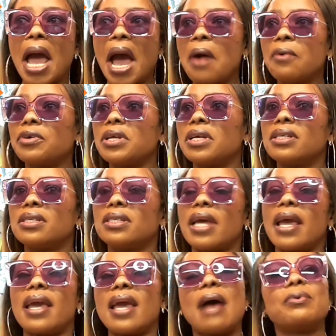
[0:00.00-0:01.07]
I
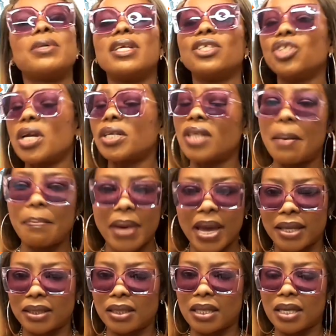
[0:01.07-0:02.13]
wouldn't judge that
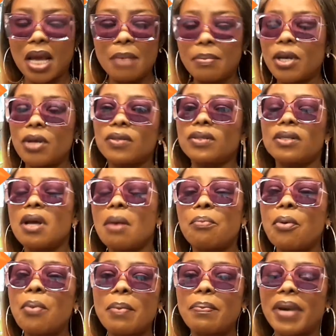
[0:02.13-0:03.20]
person, because
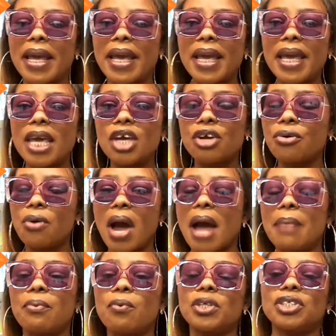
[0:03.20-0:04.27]
probably he grew
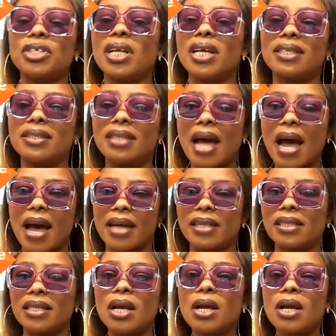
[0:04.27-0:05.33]
up watching his dad,